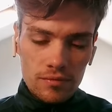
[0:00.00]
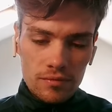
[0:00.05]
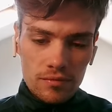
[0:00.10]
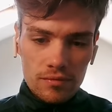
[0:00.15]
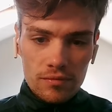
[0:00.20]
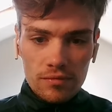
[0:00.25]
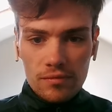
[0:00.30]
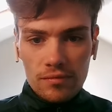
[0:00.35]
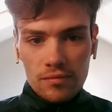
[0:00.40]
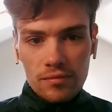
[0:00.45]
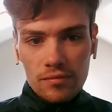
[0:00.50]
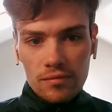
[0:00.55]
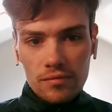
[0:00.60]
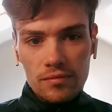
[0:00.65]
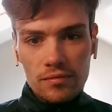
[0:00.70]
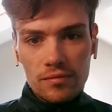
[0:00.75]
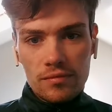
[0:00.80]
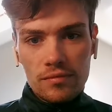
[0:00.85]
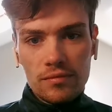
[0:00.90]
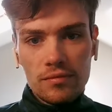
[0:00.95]

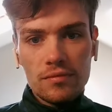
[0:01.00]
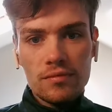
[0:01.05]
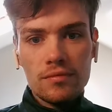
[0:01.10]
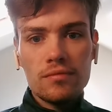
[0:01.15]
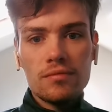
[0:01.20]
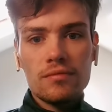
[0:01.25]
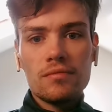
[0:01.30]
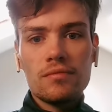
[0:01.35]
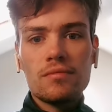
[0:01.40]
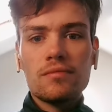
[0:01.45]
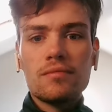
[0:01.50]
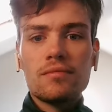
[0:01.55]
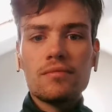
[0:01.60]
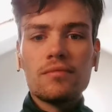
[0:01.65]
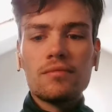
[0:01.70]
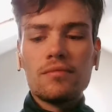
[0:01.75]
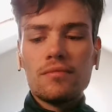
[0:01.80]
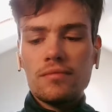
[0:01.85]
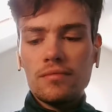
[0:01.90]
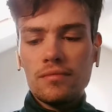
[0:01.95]

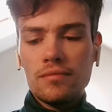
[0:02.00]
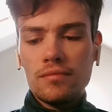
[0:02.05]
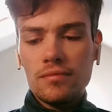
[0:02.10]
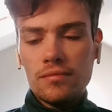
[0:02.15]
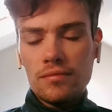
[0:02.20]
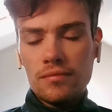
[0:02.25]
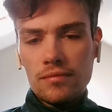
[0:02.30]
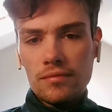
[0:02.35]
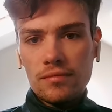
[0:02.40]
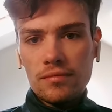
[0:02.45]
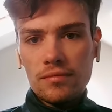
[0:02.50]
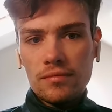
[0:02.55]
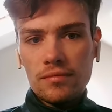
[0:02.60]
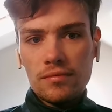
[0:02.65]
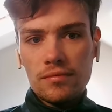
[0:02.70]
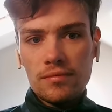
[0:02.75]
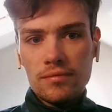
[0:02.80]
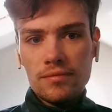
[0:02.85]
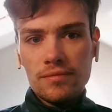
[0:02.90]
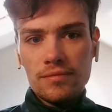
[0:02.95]

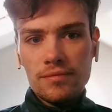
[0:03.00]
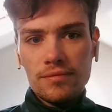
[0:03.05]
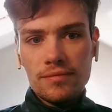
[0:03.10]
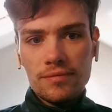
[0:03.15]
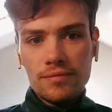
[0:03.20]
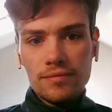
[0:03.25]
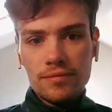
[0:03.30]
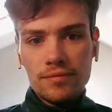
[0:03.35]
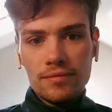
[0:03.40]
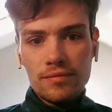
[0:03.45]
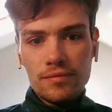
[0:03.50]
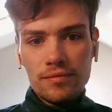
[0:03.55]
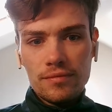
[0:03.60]
This person isn't speaking.